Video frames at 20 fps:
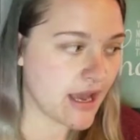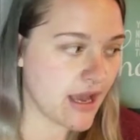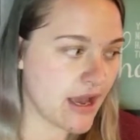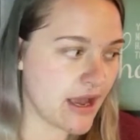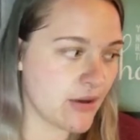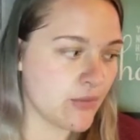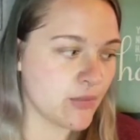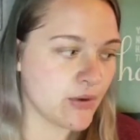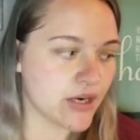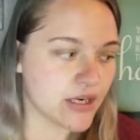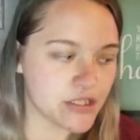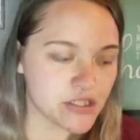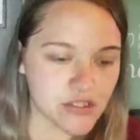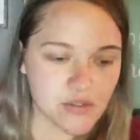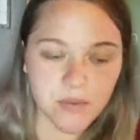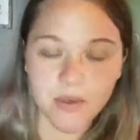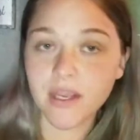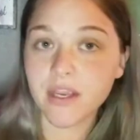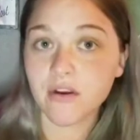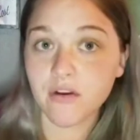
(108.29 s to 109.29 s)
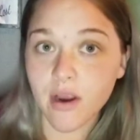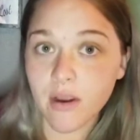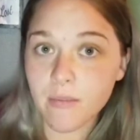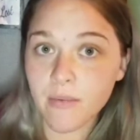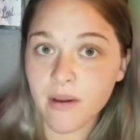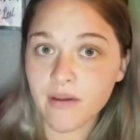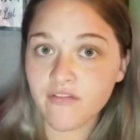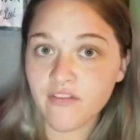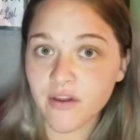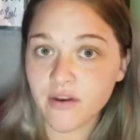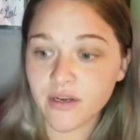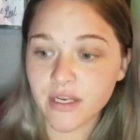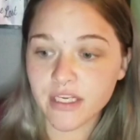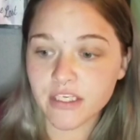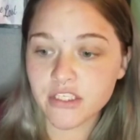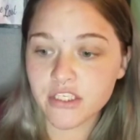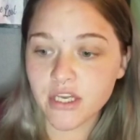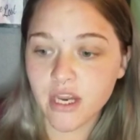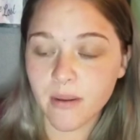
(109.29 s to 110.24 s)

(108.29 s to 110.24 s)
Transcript: And when I just went and grabbed my foundation,